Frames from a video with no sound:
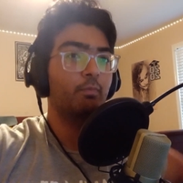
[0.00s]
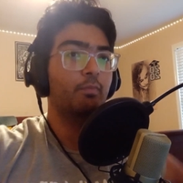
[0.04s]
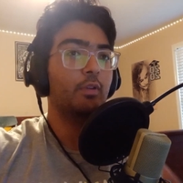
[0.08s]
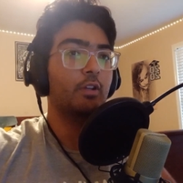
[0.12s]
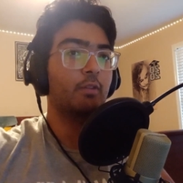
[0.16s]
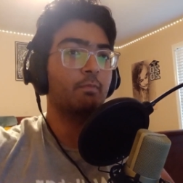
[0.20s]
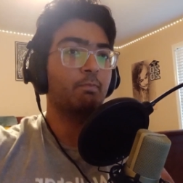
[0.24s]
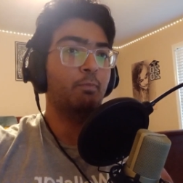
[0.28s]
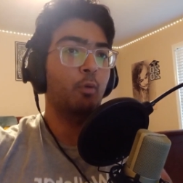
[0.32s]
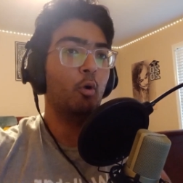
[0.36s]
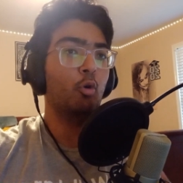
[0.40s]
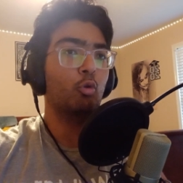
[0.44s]

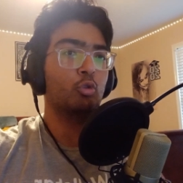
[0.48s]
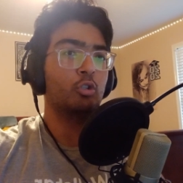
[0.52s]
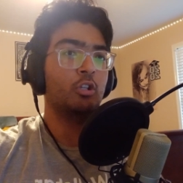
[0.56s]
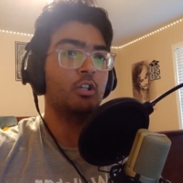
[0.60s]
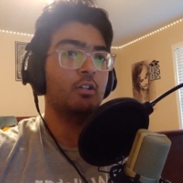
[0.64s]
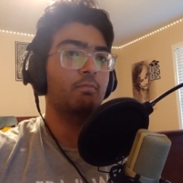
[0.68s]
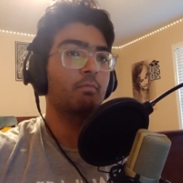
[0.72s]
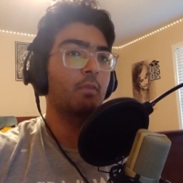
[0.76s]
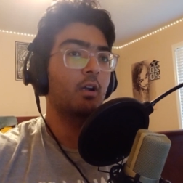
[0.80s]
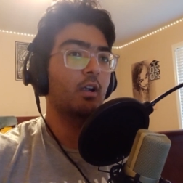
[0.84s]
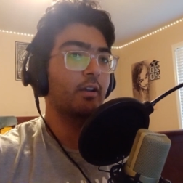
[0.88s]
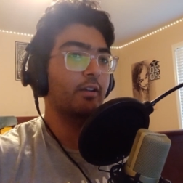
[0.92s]
big
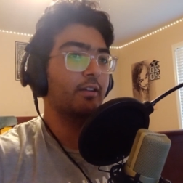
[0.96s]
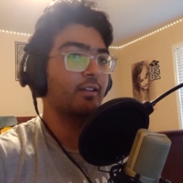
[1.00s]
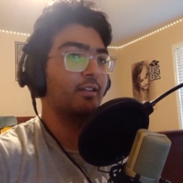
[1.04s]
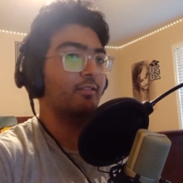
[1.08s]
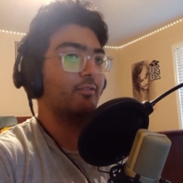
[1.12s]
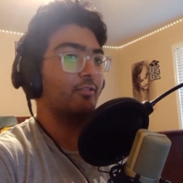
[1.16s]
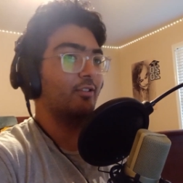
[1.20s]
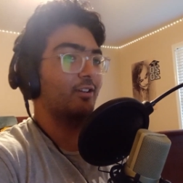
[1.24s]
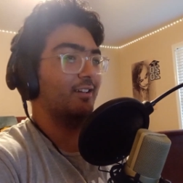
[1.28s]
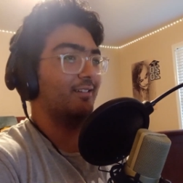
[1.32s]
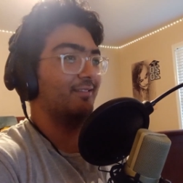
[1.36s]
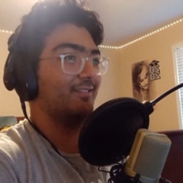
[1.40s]
bulky men,
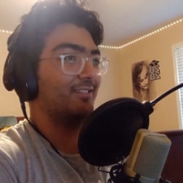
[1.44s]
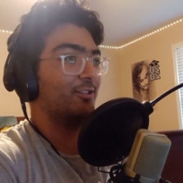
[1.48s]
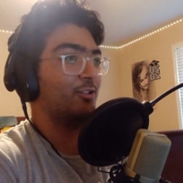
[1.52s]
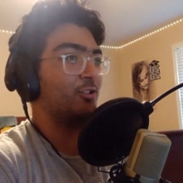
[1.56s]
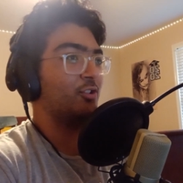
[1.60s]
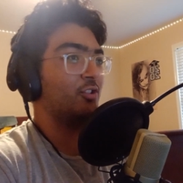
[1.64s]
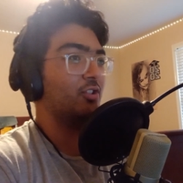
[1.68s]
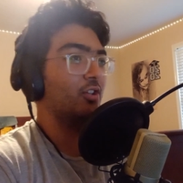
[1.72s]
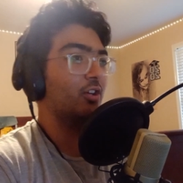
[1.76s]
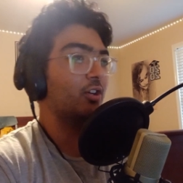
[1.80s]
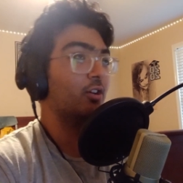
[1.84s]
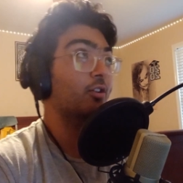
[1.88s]
right?
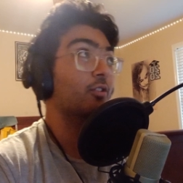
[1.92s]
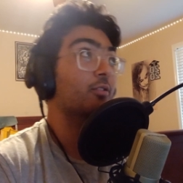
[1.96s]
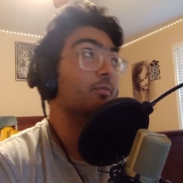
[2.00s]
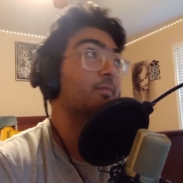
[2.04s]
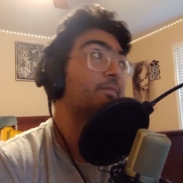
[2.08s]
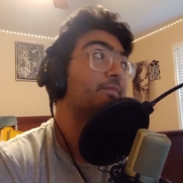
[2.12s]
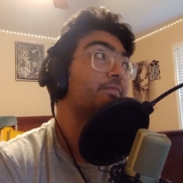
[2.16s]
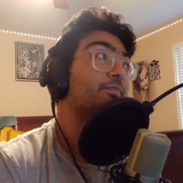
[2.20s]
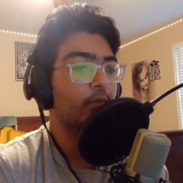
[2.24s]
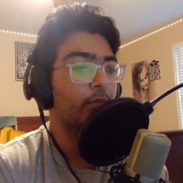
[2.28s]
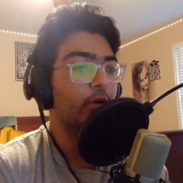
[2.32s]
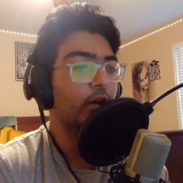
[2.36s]
So,
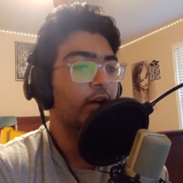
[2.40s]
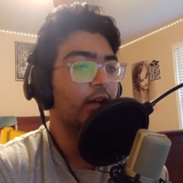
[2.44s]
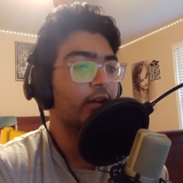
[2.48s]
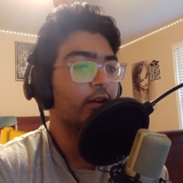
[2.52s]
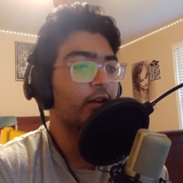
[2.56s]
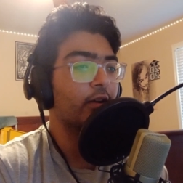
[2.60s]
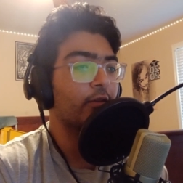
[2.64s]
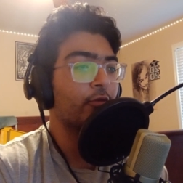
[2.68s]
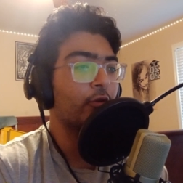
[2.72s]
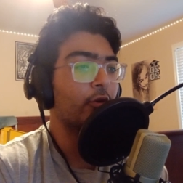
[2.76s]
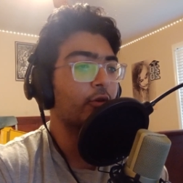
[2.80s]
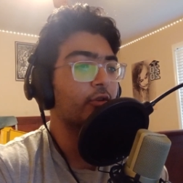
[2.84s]

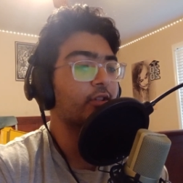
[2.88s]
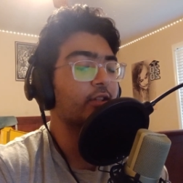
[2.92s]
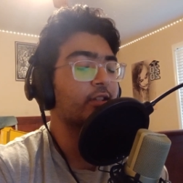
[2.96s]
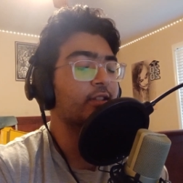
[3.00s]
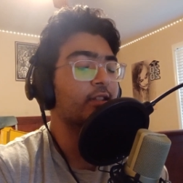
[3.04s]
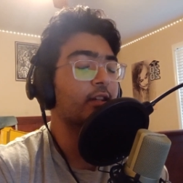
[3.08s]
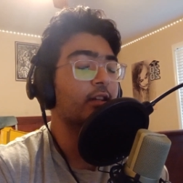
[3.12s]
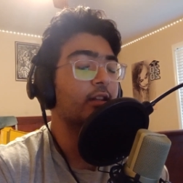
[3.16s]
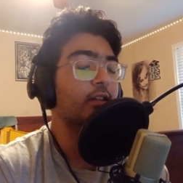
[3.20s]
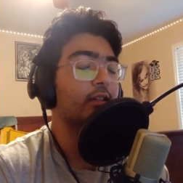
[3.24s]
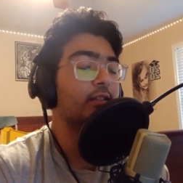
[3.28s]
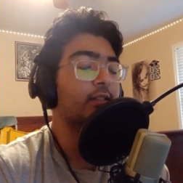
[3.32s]
but of course
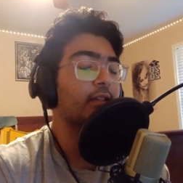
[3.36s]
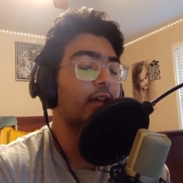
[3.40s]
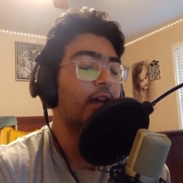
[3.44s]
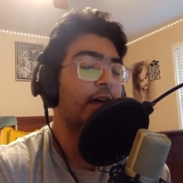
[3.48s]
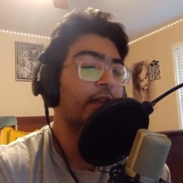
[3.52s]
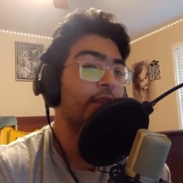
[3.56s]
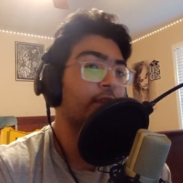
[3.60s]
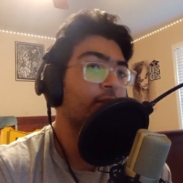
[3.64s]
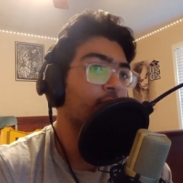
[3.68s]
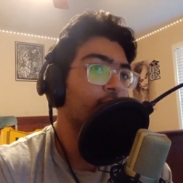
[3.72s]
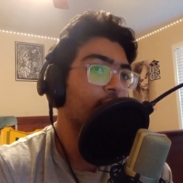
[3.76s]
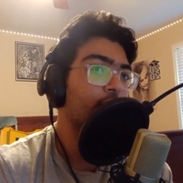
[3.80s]
that's gonna lead to
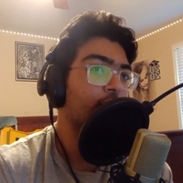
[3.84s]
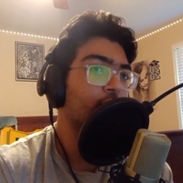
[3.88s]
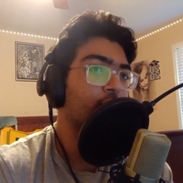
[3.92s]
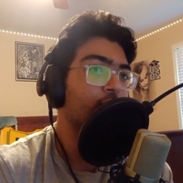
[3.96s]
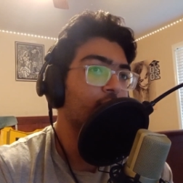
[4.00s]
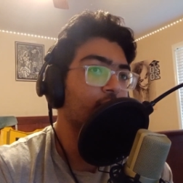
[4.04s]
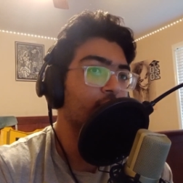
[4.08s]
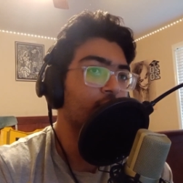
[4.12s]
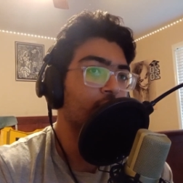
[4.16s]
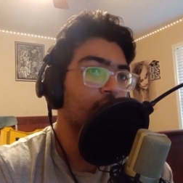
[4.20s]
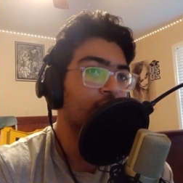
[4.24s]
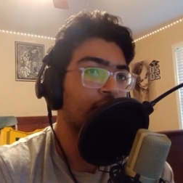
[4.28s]
ethical
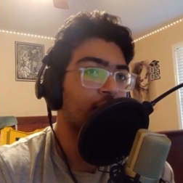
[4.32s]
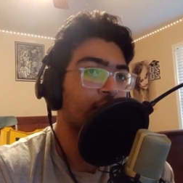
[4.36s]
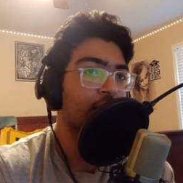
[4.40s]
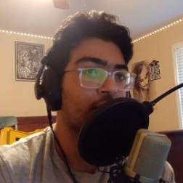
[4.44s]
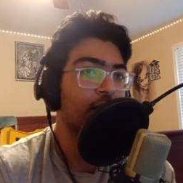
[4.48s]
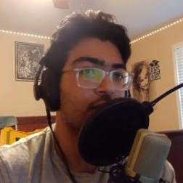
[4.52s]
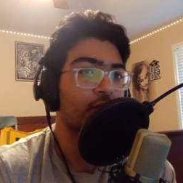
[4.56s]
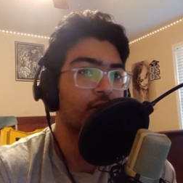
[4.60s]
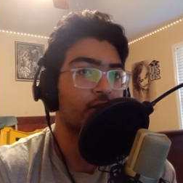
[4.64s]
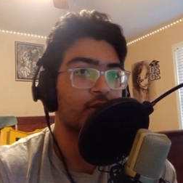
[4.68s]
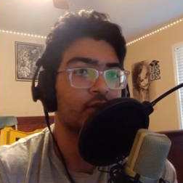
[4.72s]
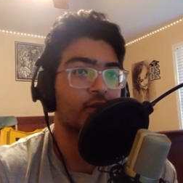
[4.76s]
issues, and
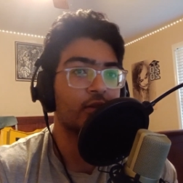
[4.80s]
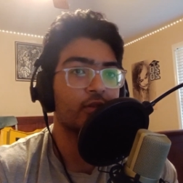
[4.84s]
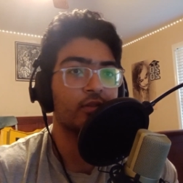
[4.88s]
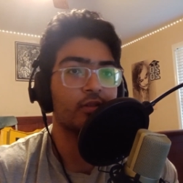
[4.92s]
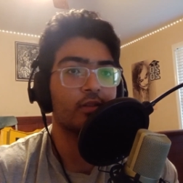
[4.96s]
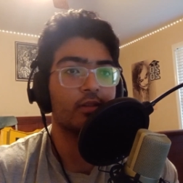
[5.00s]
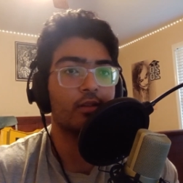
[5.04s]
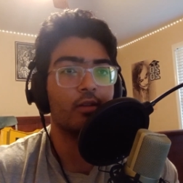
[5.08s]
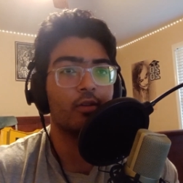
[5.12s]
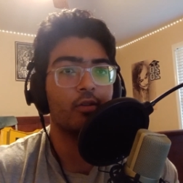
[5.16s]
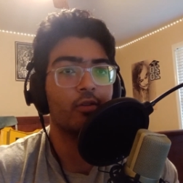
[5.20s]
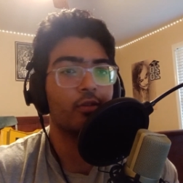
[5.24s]
then there's
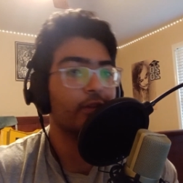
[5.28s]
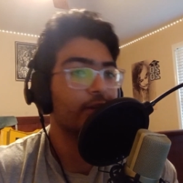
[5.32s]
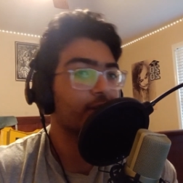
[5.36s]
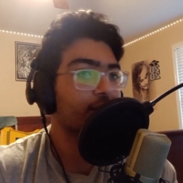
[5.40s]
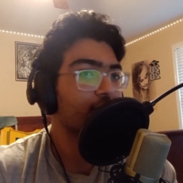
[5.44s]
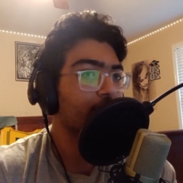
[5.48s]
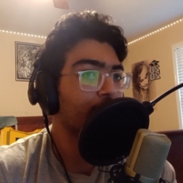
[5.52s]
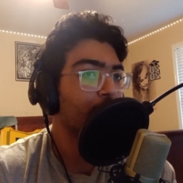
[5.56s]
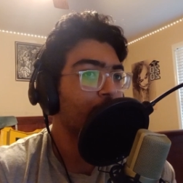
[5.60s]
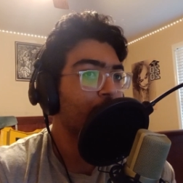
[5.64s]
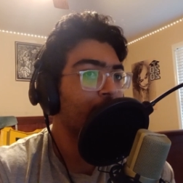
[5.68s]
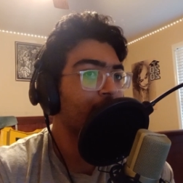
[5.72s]
also the whole like
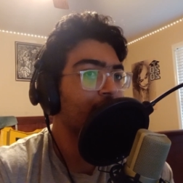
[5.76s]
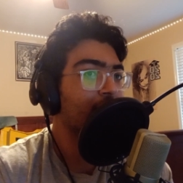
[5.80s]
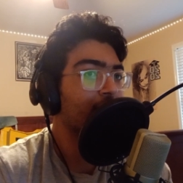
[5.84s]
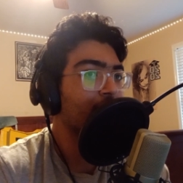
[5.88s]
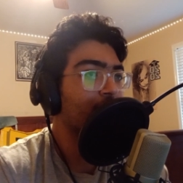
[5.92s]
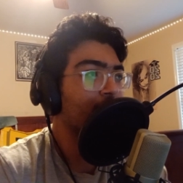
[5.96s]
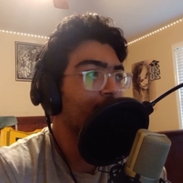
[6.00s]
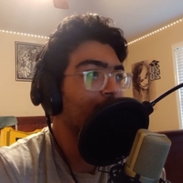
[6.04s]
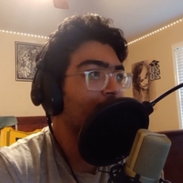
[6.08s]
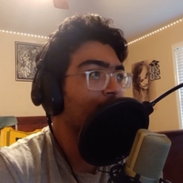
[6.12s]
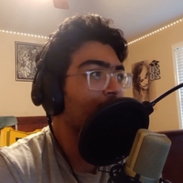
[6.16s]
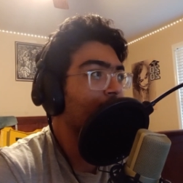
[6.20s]

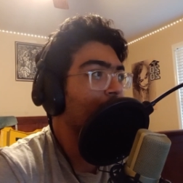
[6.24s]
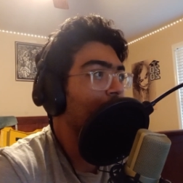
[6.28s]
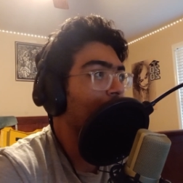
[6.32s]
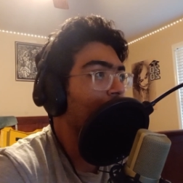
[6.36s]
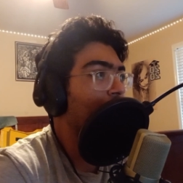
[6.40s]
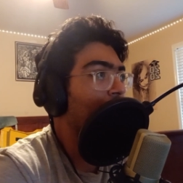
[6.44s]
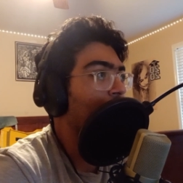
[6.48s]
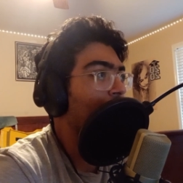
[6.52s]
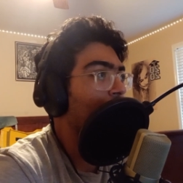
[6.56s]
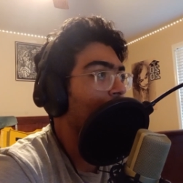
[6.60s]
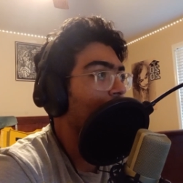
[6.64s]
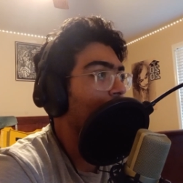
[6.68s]
supplementing thing,
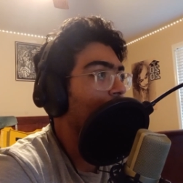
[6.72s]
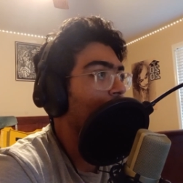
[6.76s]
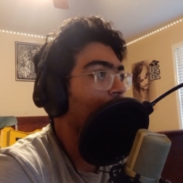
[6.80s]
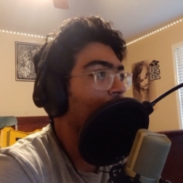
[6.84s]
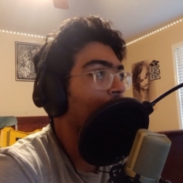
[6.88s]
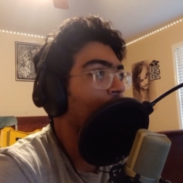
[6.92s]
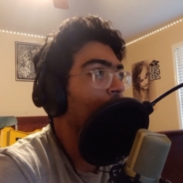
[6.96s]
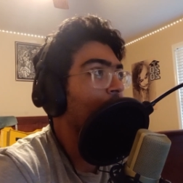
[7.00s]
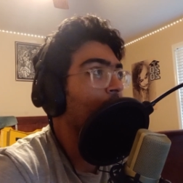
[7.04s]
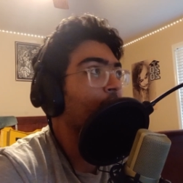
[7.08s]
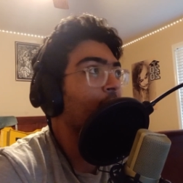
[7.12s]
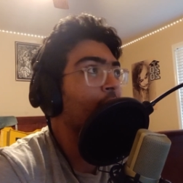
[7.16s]
and
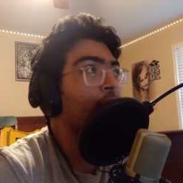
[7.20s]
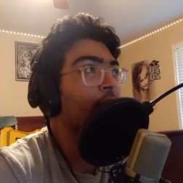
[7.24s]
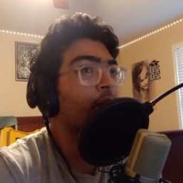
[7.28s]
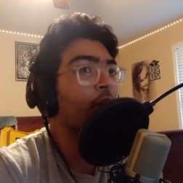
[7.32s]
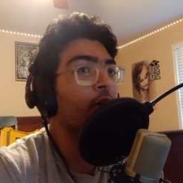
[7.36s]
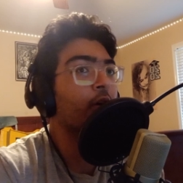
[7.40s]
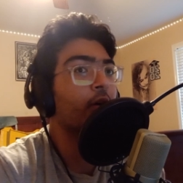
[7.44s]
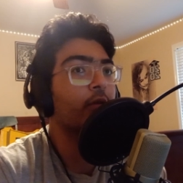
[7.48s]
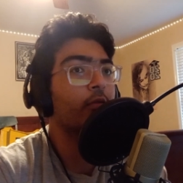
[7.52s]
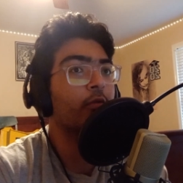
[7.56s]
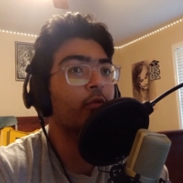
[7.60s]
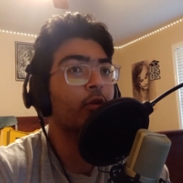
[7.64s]
like,
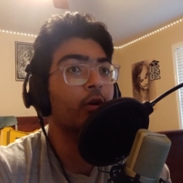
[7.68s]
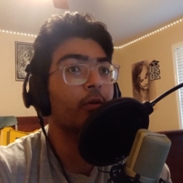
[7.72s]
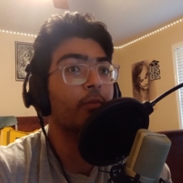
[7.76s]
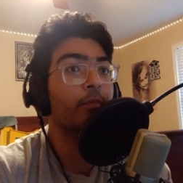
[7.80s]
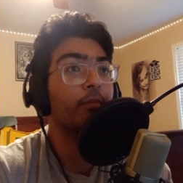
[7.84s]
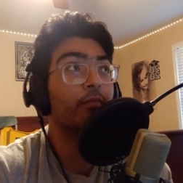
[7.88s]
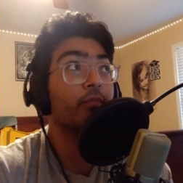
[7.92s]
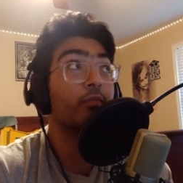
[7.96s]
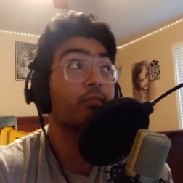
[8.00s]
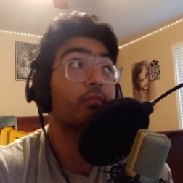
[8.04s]
well,